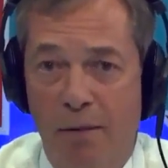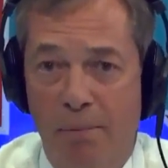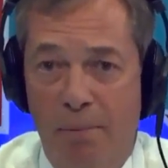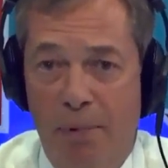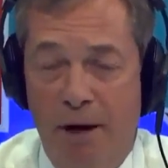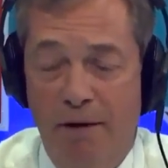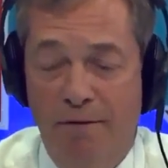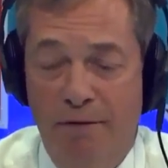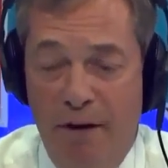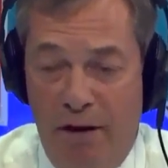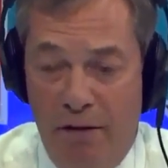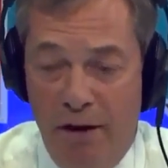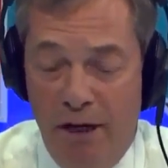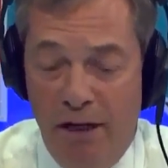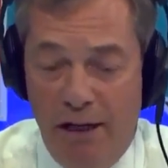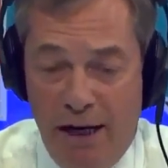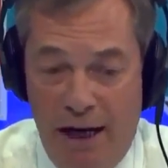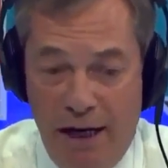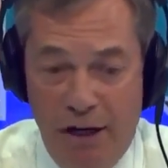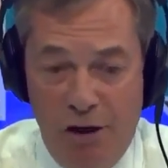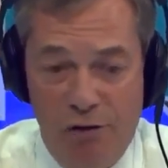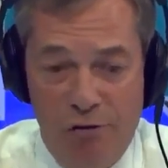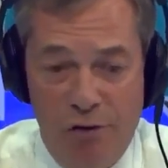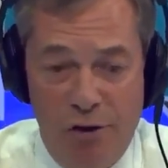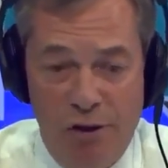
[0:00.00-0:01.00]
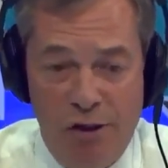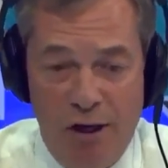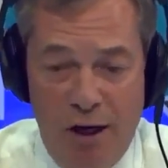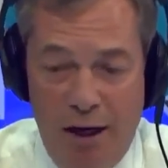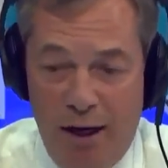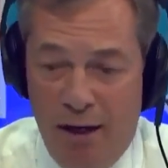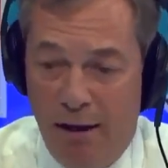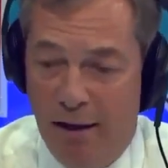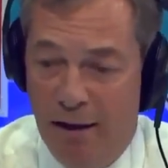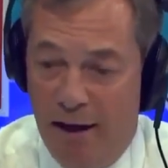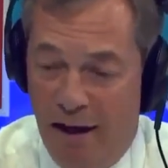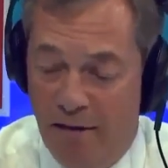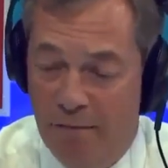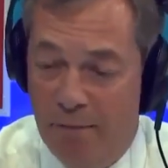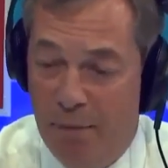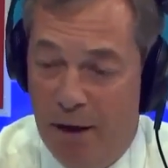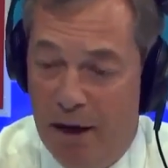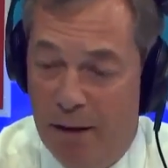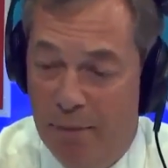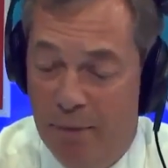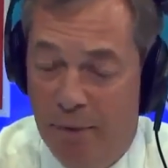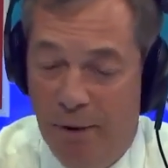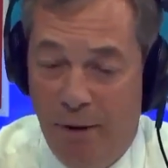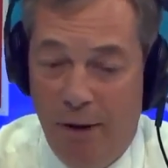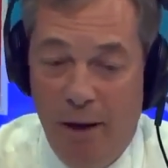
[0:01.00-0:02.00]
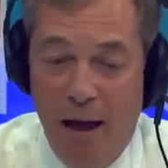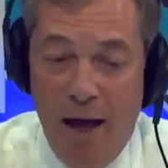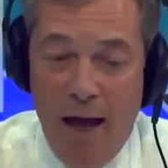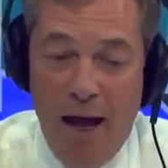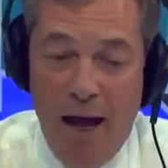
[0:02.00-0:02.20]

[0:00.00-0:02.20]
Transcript: by very dangerous hard-left people.